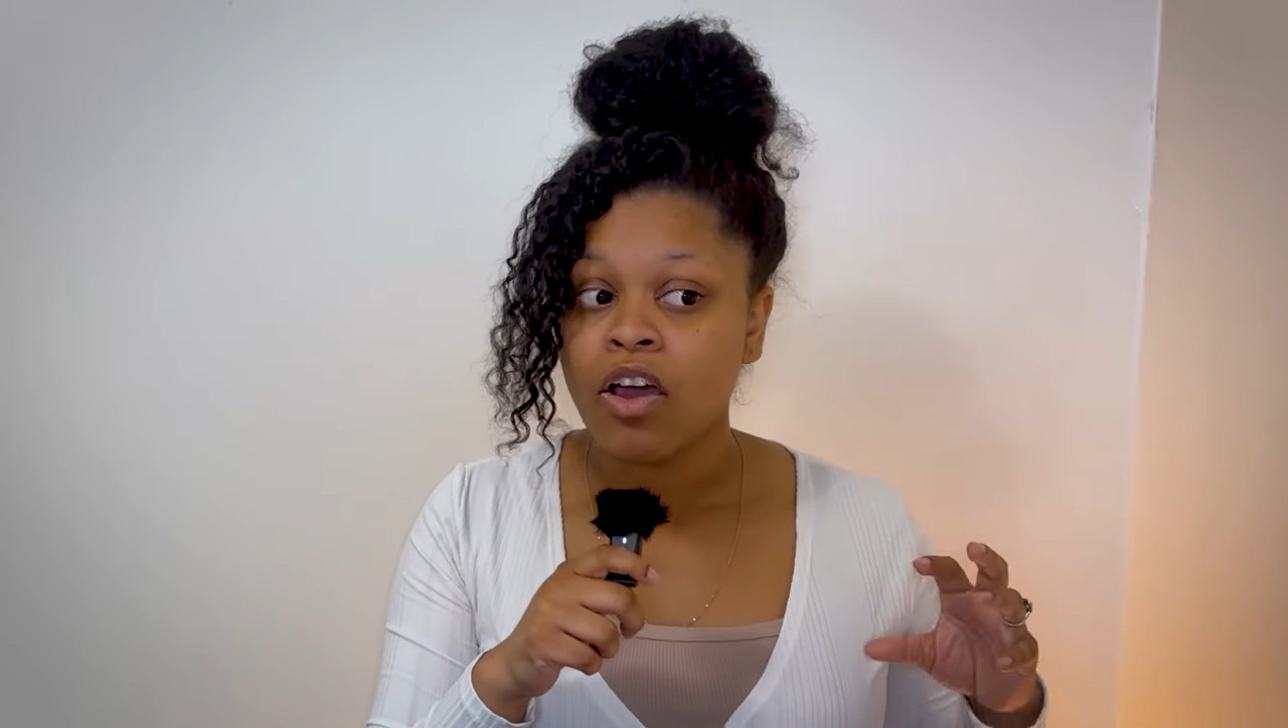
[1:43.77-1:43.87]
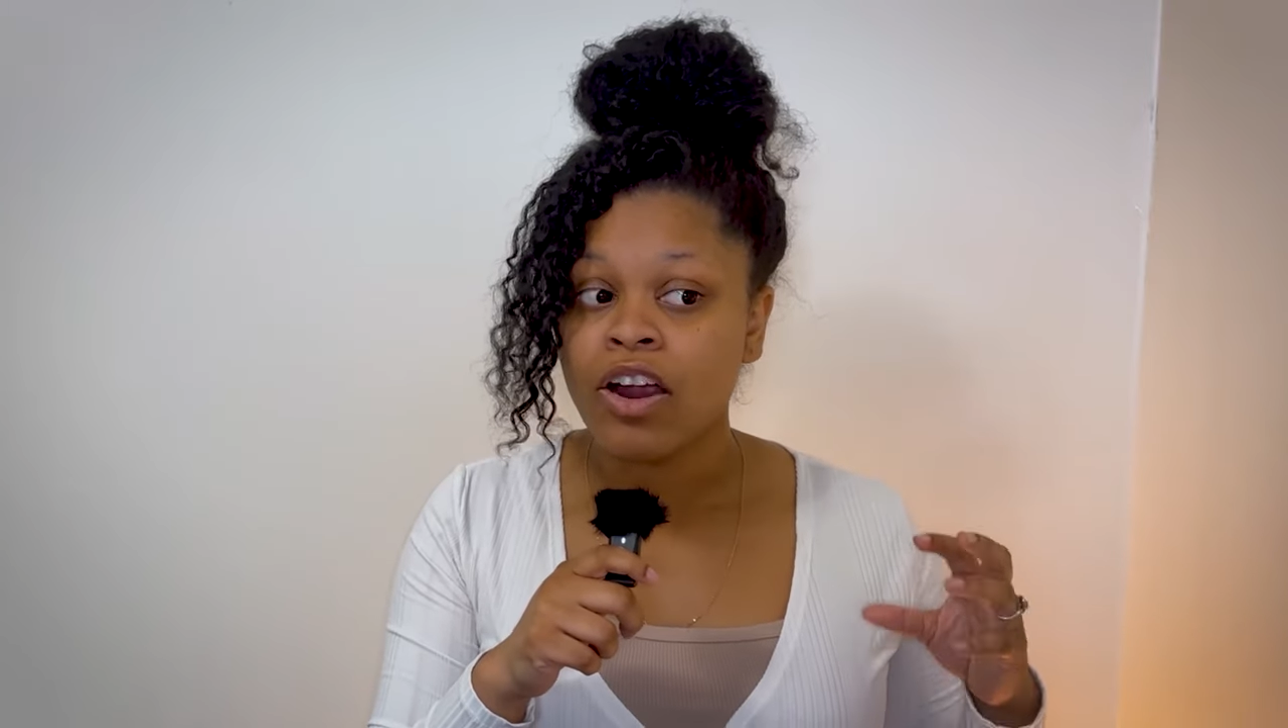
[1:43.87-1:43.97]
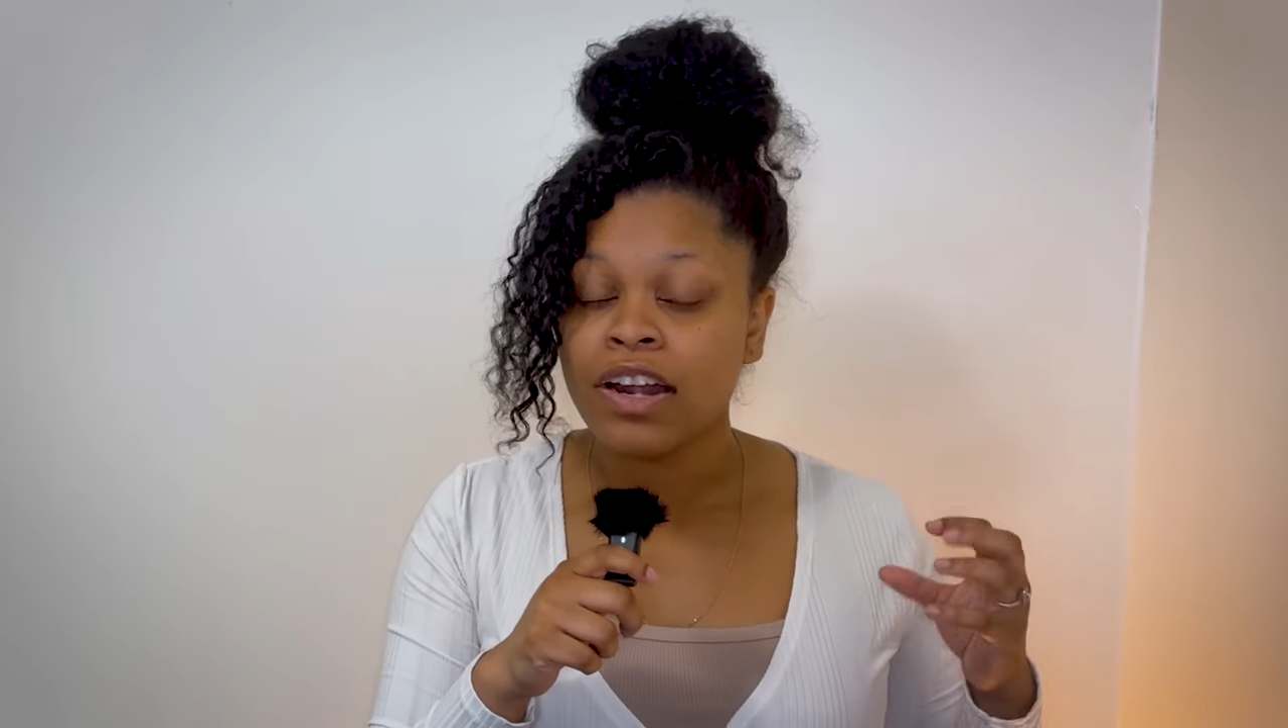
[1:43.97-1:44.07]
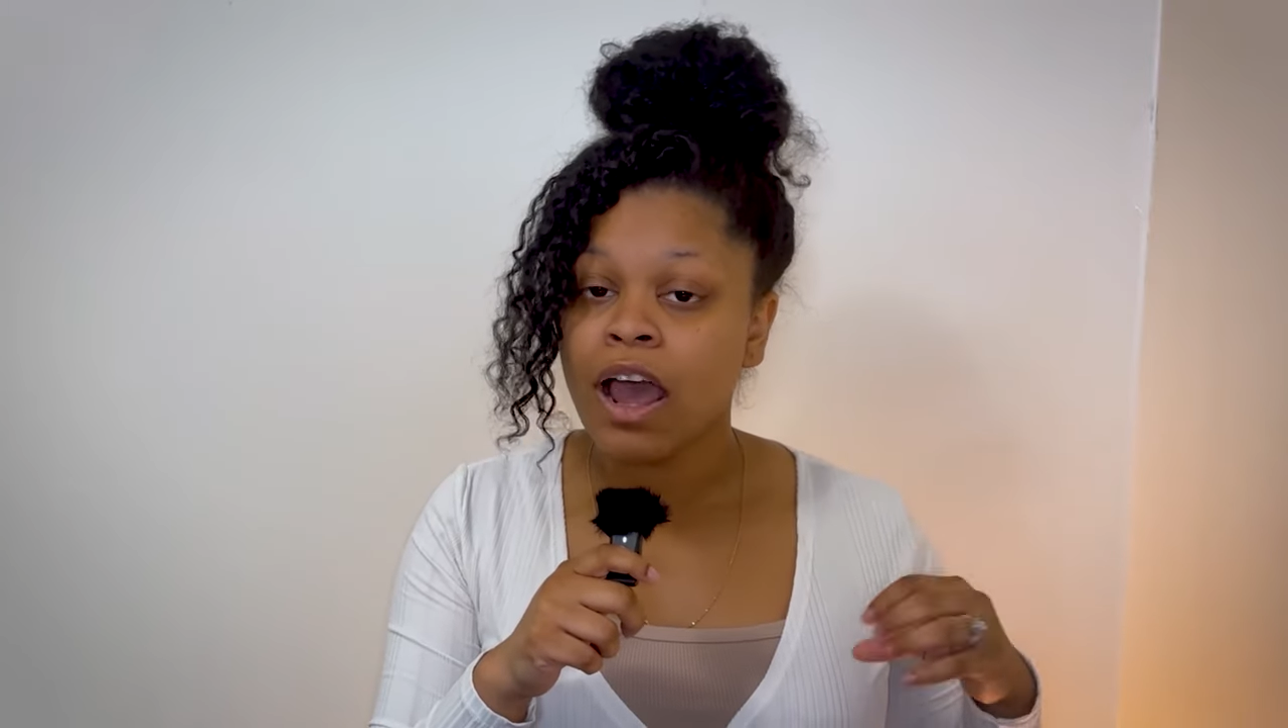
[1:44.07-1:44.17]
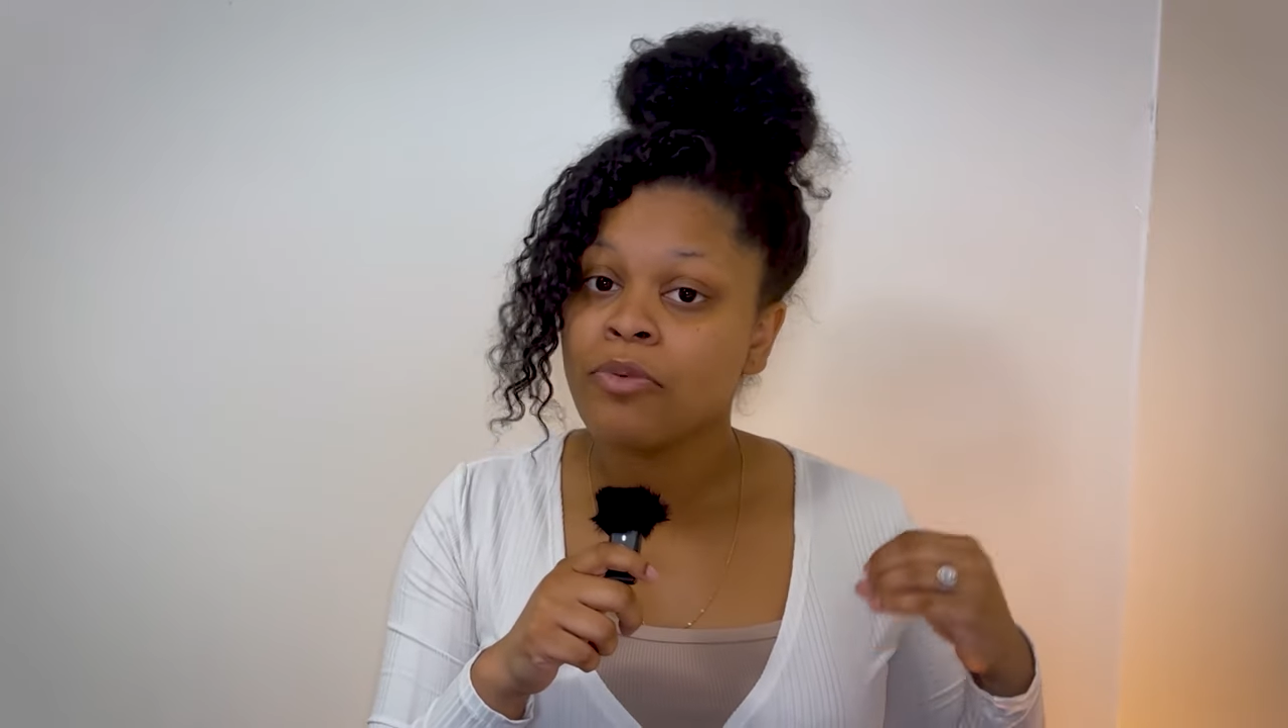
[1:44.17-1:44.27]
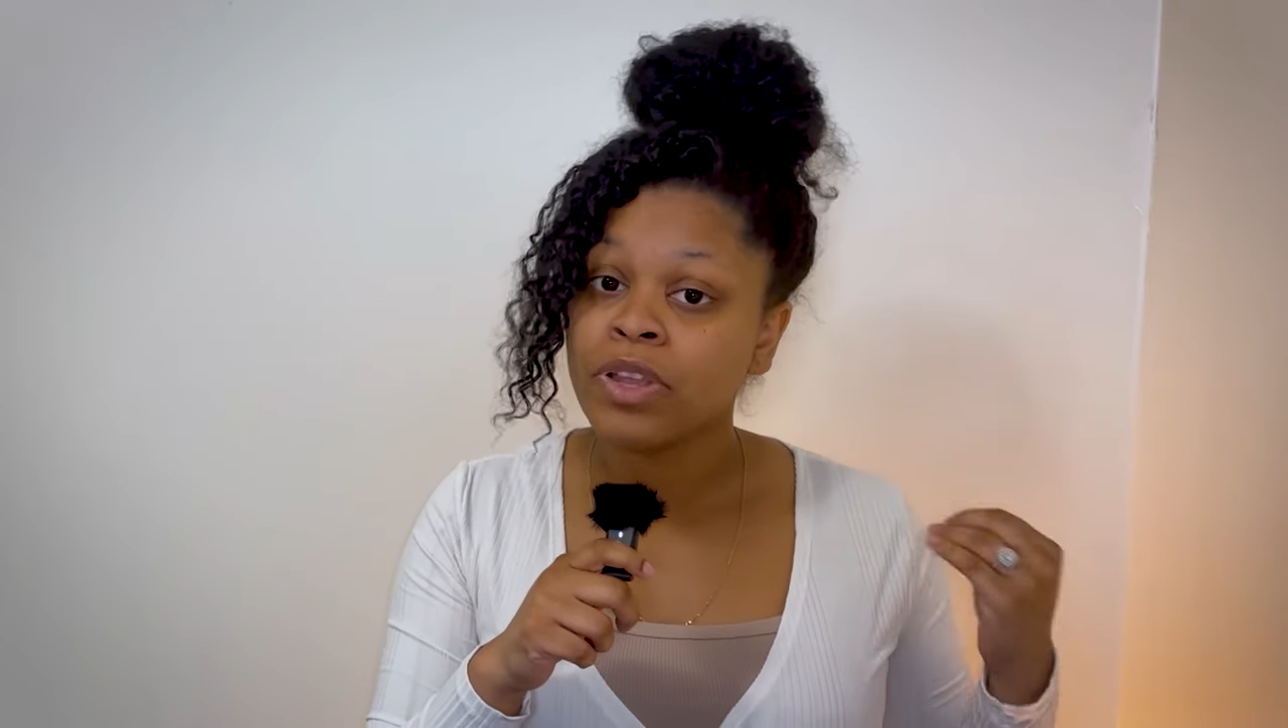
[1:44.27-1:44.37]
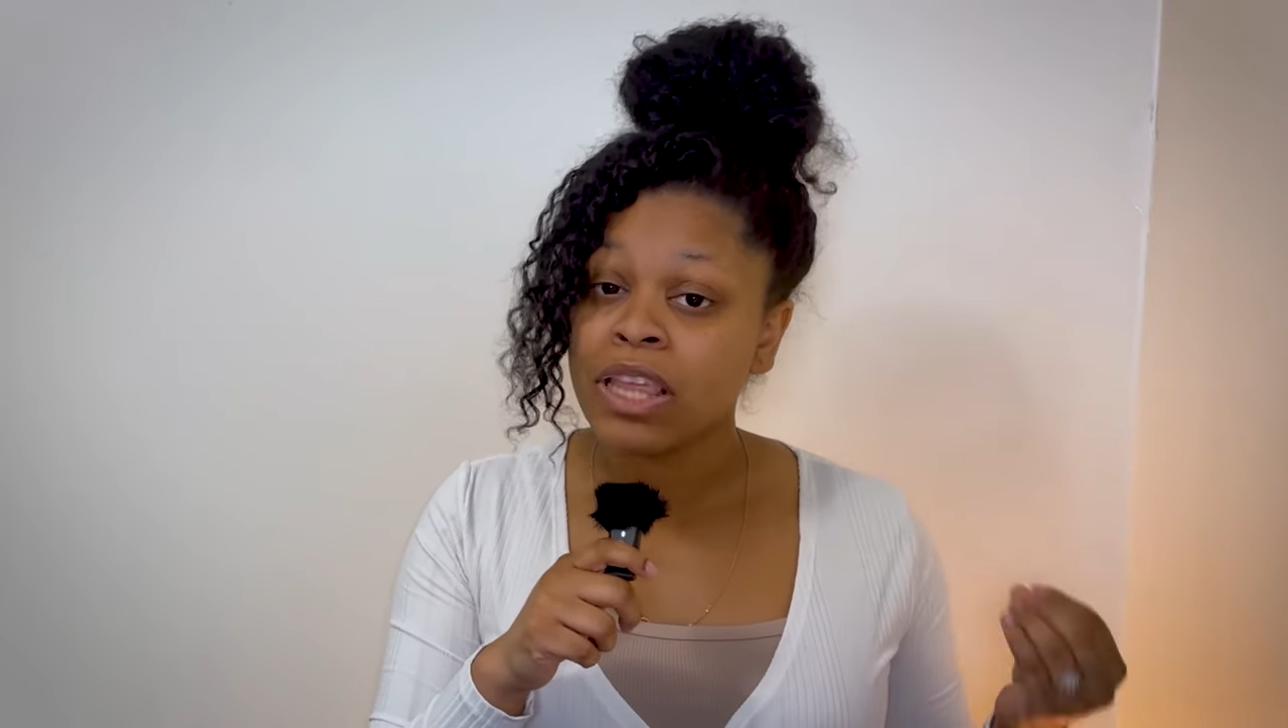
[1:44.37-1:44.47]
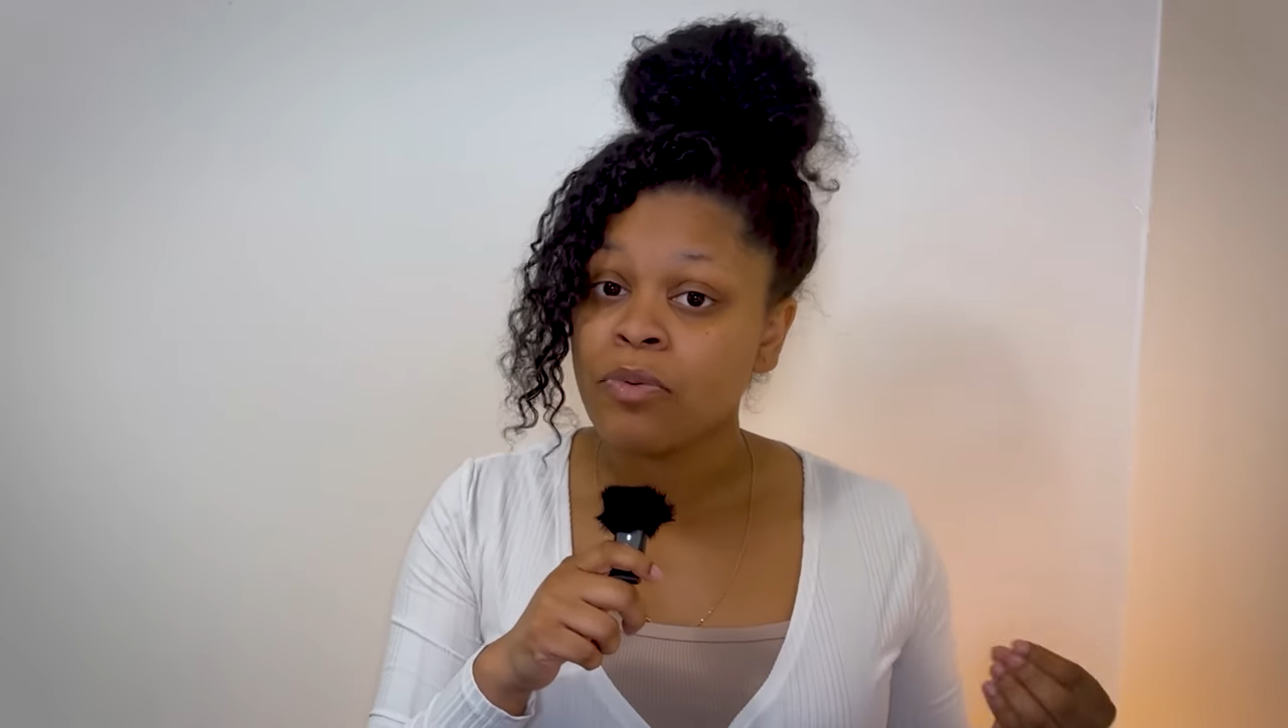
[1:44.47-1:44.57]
are not really